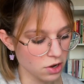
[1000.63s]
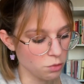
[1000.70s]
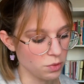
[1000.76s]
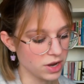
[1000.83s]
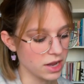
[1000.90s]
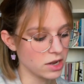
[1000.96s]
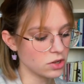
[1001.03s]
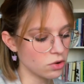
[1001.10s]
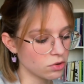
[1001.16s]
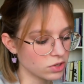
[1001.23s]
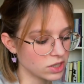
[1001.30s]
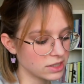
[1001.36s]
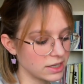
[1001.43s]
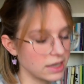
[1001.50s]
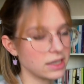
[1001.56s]
we can
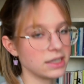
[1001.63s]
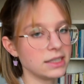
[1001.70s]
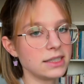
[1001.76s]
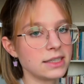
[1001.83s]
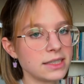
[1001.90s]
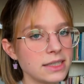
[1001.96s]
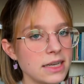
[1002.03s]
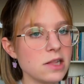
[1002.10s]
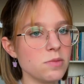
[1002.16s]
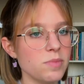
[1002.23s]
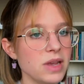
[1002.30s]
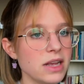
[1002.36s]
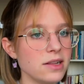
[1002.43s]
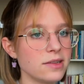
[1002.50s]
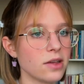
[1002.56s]
notice that it's still
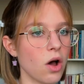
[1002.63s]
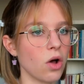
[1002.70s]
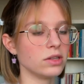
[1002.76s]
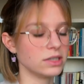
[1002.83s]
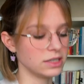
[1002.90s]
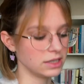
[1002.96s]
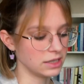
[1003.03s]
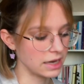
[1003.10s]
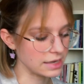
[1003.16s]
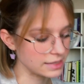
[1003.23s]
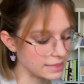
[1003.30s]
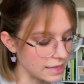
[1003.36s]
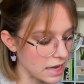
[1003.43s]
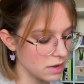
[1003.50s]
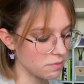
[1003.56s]
built on the
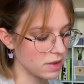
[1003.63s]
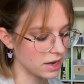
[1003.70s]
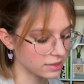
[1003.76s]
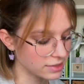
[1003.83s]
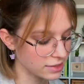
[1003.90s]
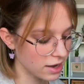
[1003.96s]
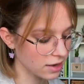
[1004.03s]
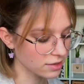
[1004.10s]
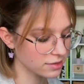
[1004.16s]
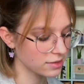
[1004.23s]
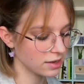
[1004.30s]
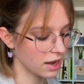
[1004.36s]
same exact